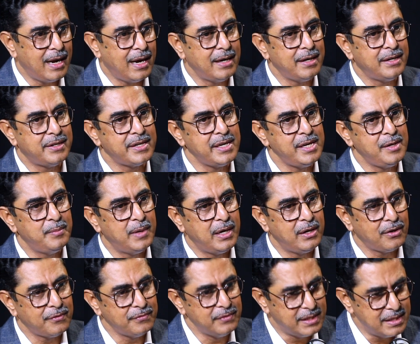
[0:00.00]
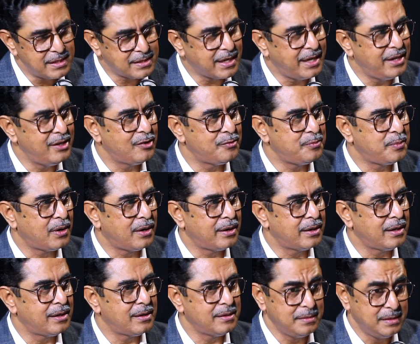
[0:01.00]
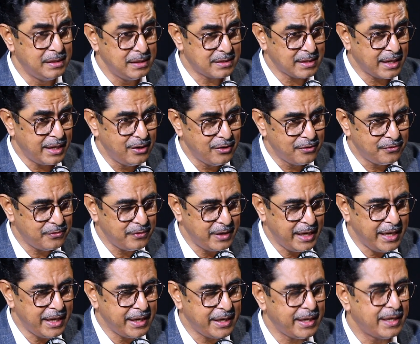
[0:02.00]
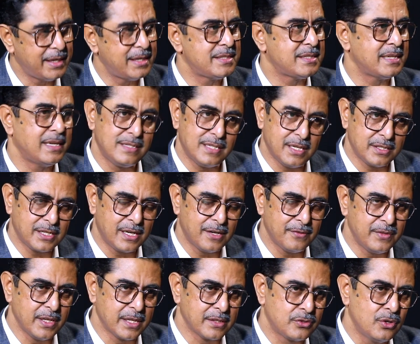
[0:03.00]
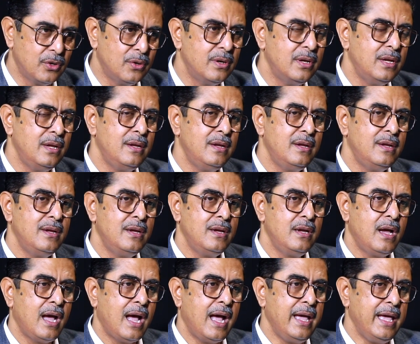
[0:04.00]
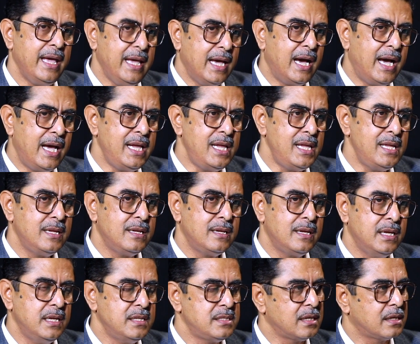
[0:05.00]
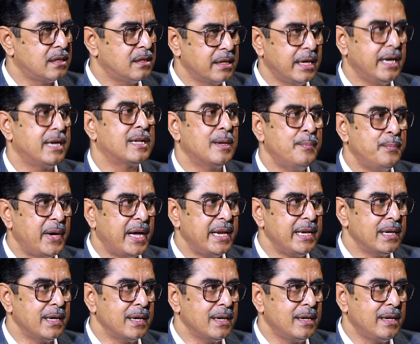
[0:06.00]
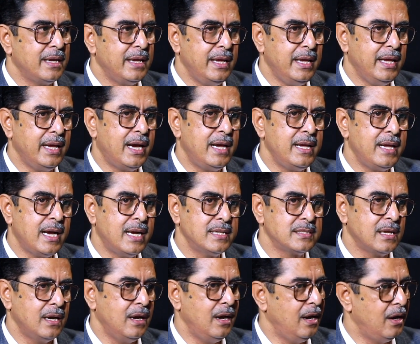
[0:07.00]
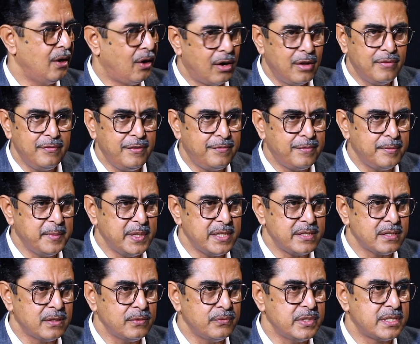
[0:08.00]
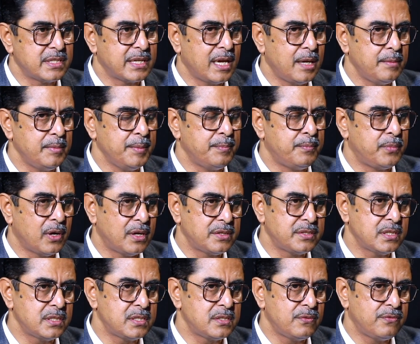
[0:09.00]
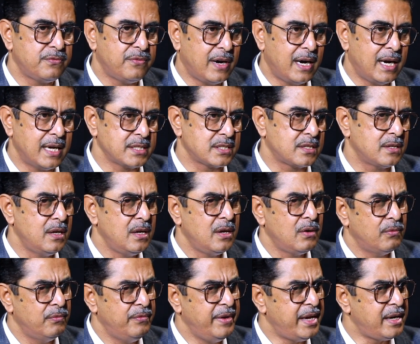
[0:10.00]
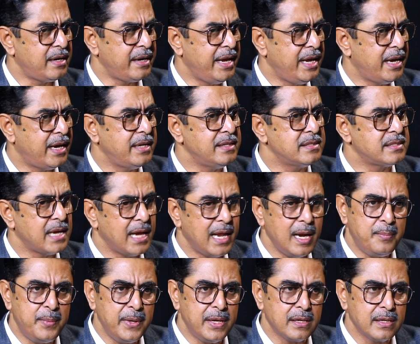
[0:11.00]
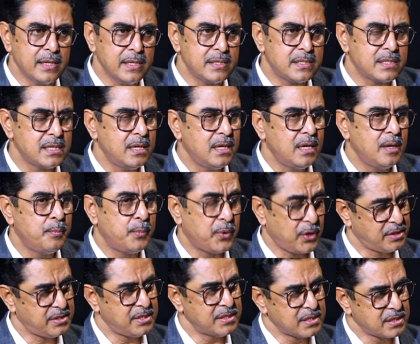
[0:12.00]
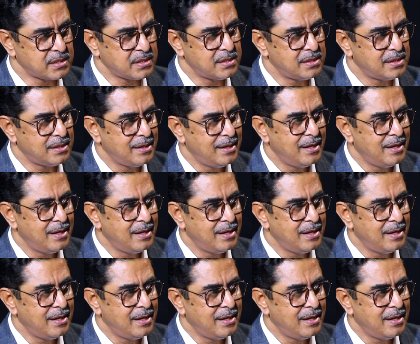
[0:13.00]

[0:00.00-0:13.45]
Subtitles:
and treatment of this kind of product, this kind of areas and such kind of things. So AI is a great companion. AI has a lot of information which can be processed fast. Where AI is helping is process.